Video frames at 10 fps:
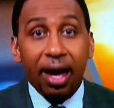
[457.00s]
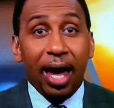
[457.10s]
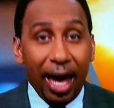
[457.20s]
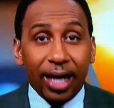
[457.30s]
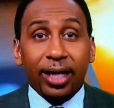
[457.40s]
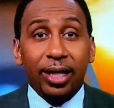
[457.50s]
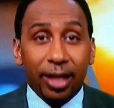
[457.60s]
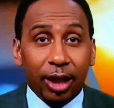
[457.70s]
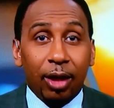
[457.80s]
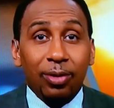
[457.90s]
and
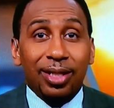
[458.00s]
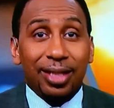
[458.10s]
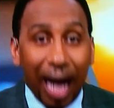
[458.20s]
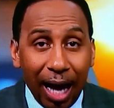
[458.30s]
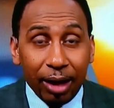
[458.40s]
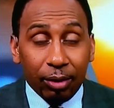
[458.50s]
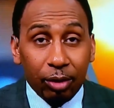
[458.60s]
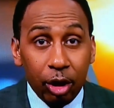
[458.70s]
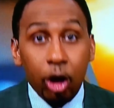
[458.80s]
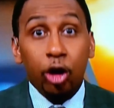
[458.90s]
Canelo's style,
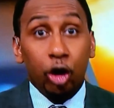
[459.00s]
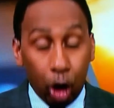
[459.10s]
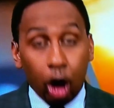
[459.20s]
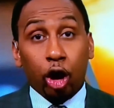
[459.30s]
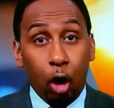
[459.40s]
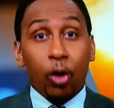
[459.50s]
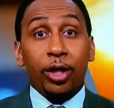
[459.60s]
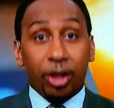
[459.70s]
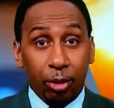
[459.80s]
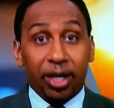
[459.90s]
you're going
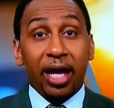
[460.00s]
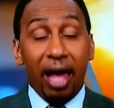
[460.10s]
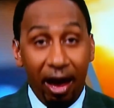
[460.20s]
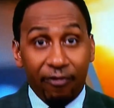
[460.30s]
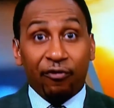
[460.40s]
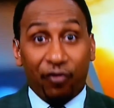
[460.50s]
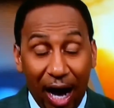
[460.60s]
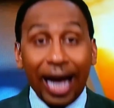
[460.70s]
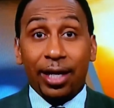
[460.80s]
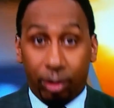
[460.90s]
to get a
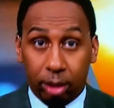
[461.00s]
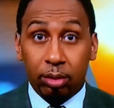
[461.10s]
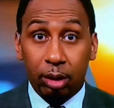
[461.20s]
fight.